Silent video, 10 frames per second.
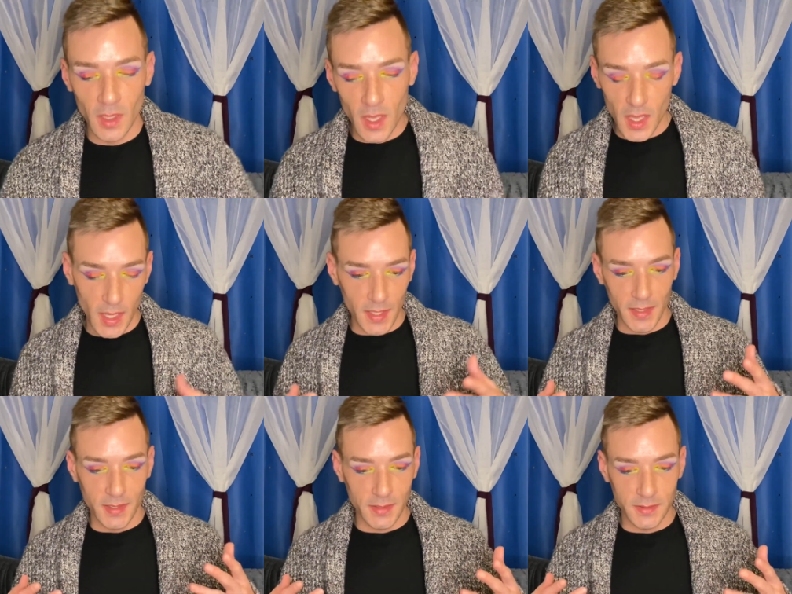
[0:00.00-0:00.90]

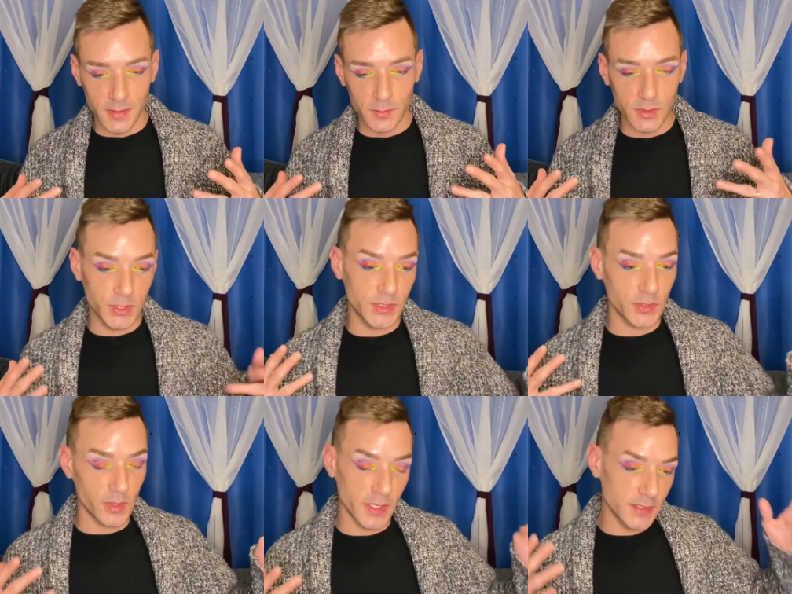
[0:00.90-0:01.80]
And it was just
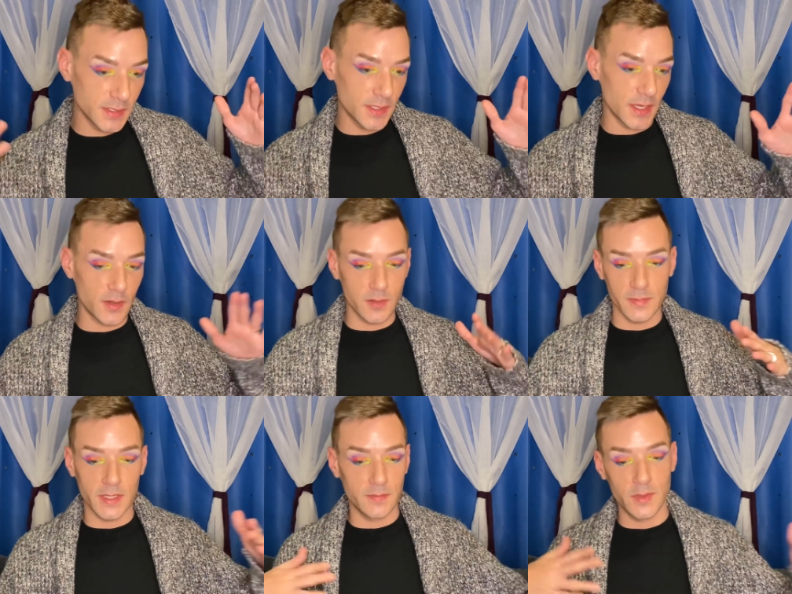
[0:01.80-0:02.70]
crazy how many
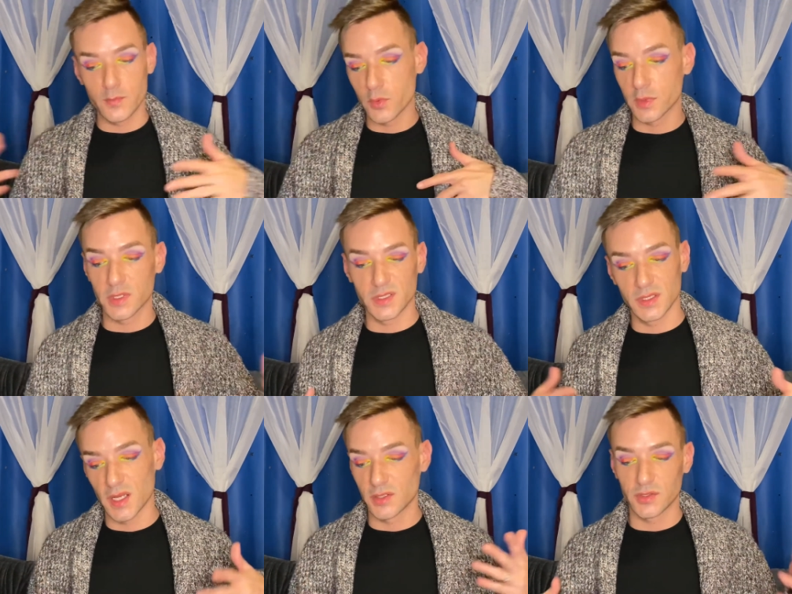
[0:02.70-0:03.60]
people were
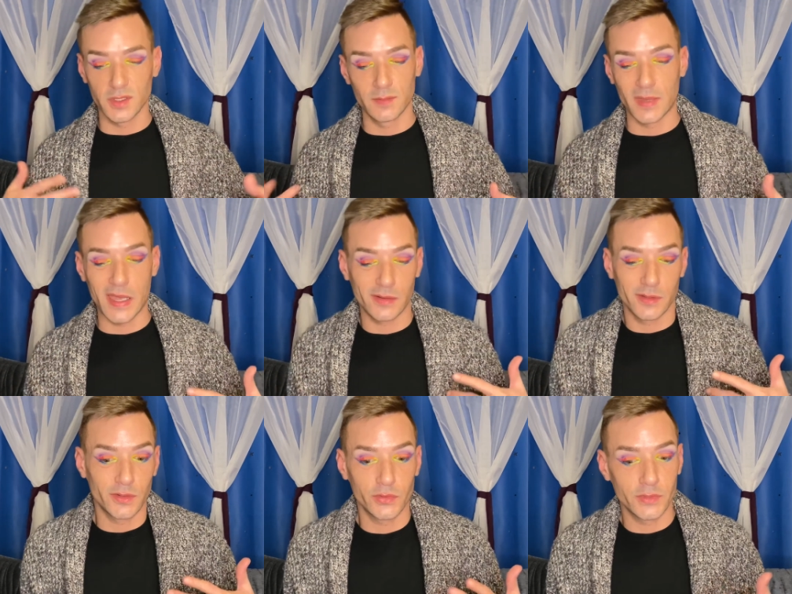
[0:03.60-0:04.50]
actually battling
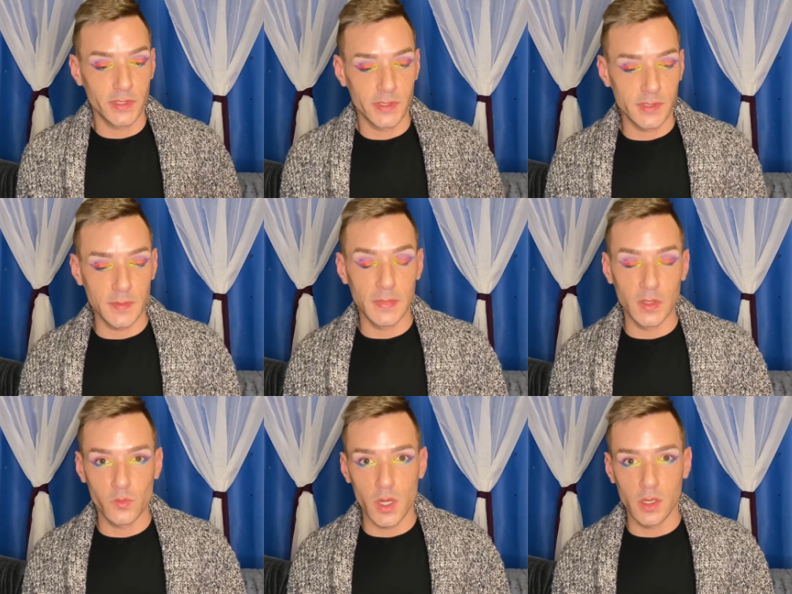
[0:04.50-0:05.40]
over this.
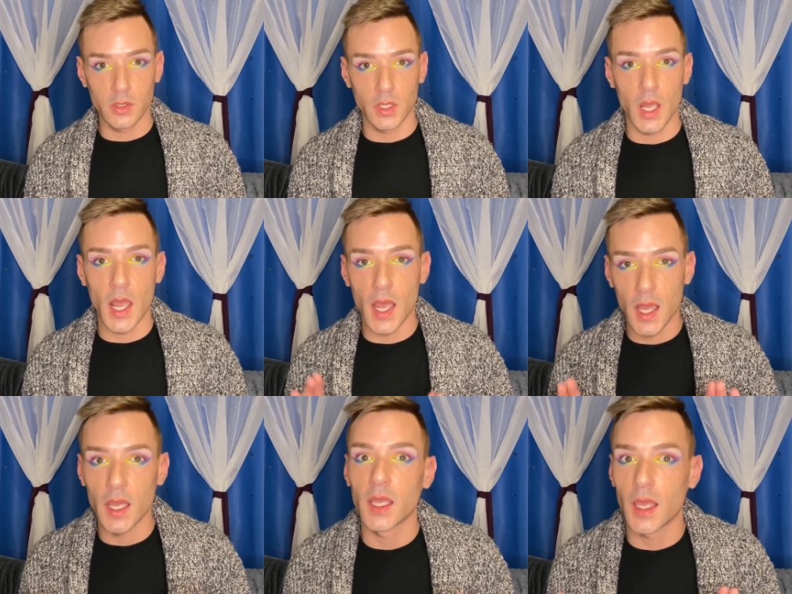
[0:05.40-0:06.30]
Meanwhile, I
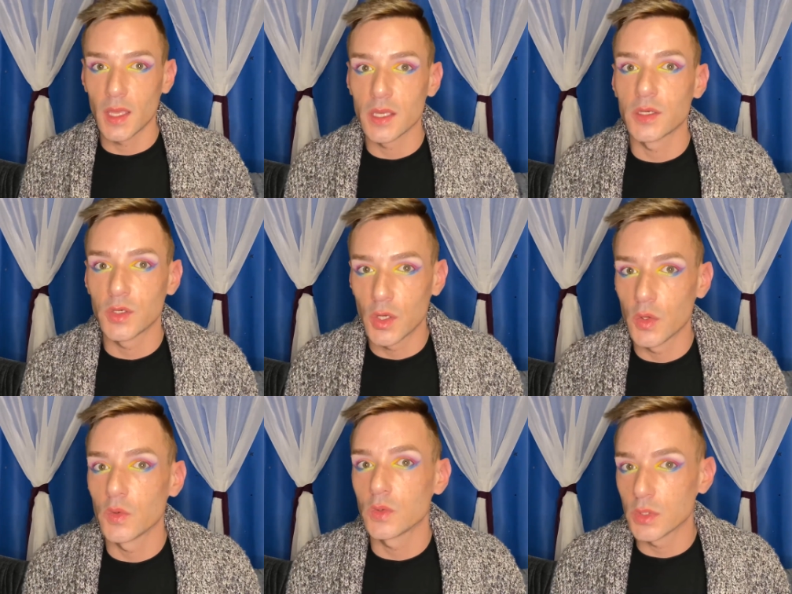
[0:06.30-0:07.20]
had no
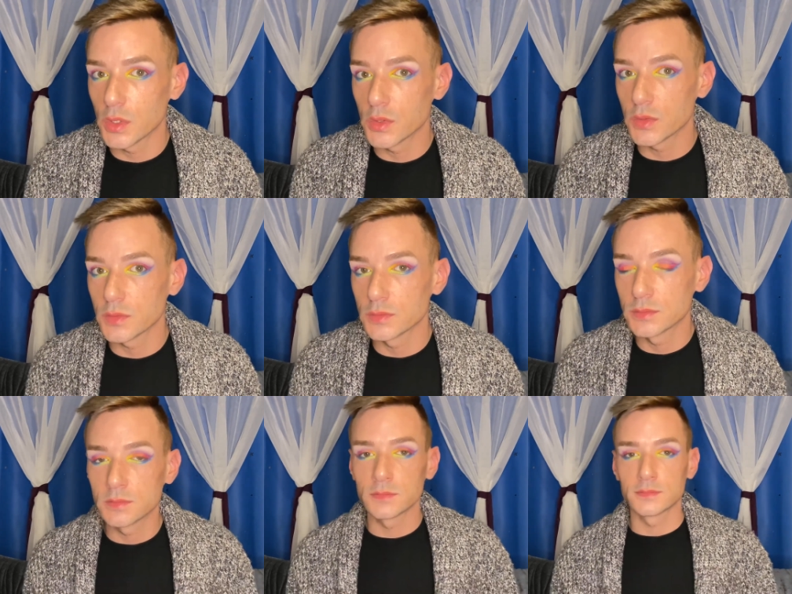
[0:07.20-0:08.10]
clue.
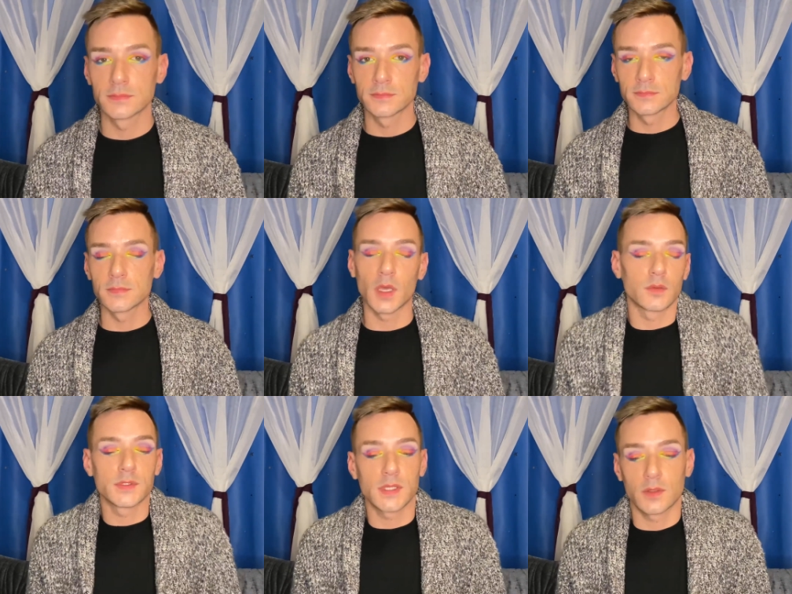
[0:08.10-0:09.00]
I was
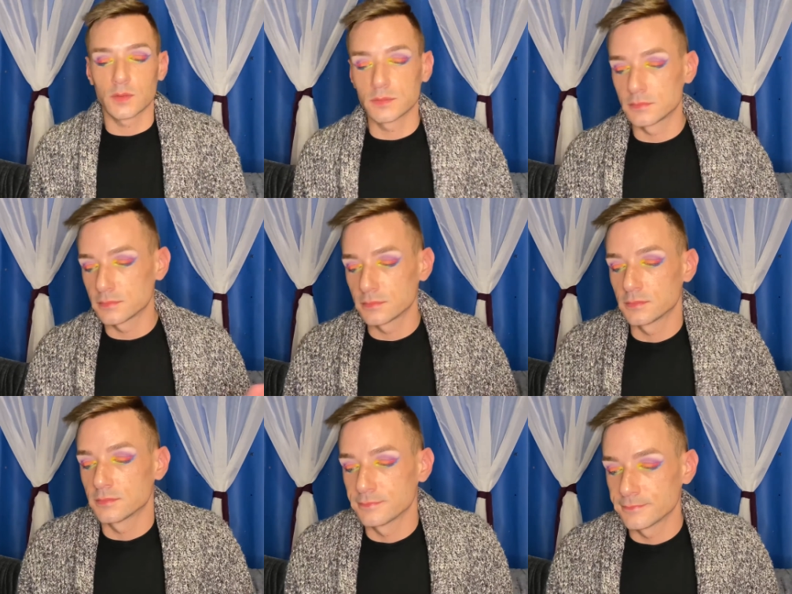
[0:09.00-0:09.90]
at home
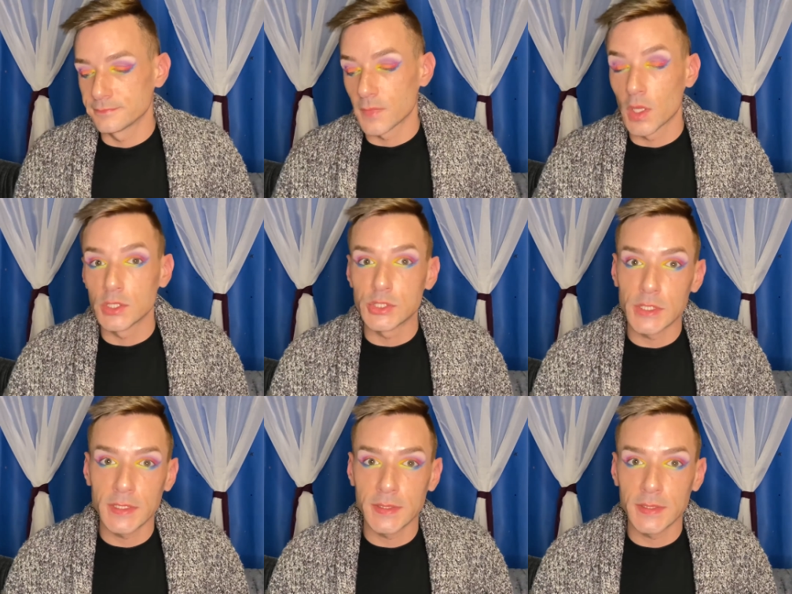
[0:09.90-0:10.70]
chilling.